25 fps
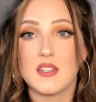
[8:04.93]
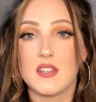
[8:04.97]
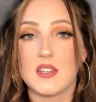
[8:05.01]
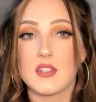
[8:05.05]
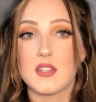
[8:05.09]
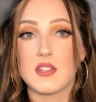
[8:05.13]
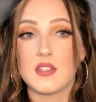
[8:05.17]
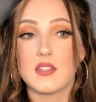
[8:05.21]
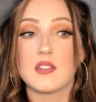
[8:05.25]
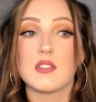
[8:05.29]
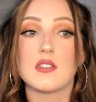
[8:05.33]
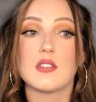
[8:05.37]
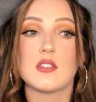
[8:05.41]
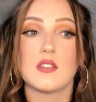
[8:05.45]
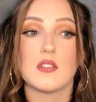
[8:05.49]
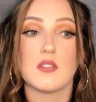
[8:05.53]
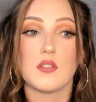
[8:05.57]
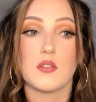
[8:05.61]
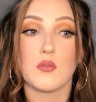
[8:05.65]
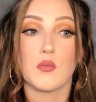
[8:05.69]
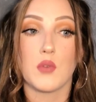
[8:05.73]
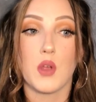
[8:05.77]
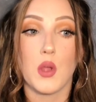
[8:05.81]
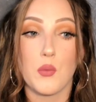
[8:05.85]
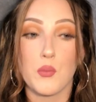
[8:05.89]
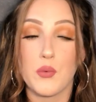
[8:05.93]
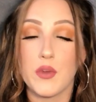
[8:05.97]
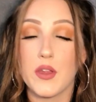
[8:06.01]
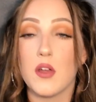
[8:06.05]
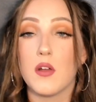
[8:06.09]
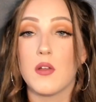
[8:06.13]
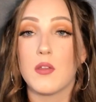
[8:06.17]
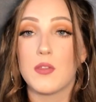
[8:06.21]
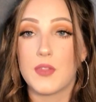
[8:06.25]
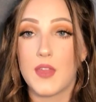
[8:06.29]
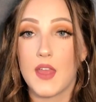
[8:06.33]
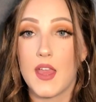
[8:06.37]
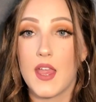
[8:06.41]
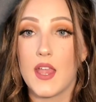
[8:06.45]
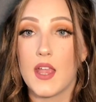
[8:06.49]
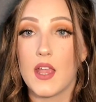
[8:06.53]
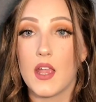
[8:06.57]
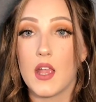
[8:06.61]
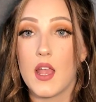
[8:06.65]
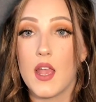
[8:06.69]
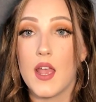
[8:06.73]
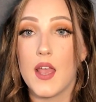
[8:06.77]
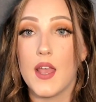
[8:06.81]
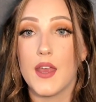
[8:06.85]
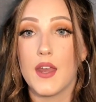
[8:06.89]
This is a real thing,
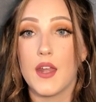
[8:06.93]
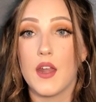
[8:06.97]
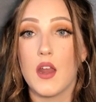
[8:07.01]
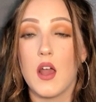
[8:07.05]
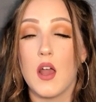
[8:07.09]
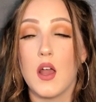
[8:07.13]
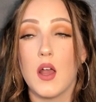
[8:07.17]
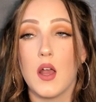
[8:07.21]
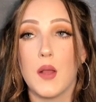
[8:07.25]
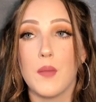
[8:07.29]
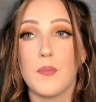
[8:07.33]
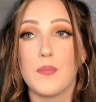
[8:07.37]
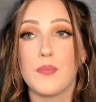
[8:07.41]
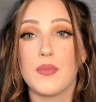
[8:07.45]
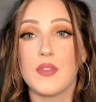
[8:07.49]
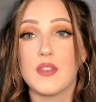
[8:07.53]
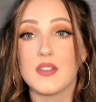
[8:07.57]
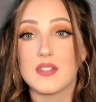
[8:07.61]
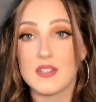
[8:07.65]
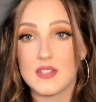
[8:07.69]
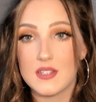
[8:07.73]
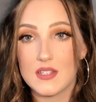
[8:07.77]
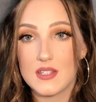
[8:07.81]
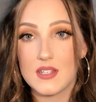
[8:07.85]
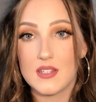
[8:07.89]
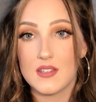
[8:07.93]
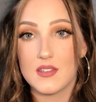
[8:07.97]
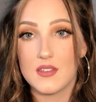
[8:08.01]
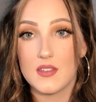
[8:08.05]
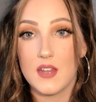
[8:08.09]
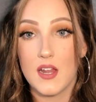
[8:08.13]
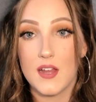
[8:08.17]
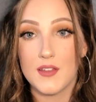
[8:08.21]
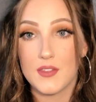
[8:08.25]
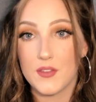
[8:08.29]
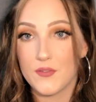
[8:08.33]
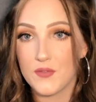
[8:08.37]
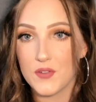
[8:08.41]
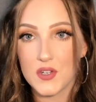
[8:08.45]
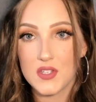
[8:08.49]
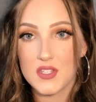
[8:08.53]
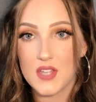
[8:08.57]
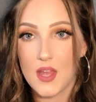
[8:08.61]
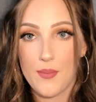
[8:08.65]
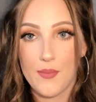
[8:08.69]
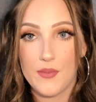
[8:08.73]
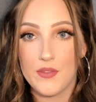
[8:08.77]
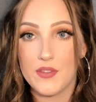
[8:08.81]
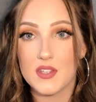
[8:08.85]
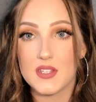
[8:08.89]
and this is not the first
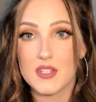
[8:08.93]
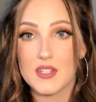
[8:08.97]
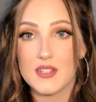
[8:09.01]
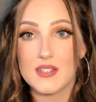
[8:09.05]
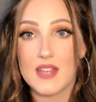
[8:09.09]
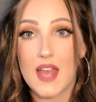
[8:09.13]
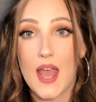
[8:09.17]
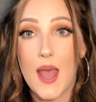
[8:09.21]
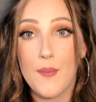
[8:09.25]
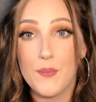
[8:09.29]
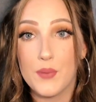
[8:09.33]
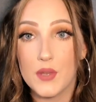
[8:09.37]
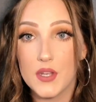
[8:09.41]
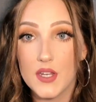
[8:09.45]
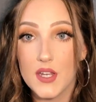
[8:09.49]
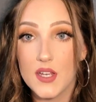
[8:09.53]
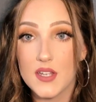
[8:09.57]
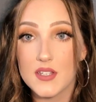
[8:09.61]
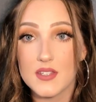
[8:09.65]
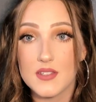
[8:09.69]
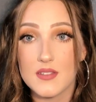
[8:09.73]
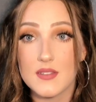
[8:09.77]
time that this has happened to us.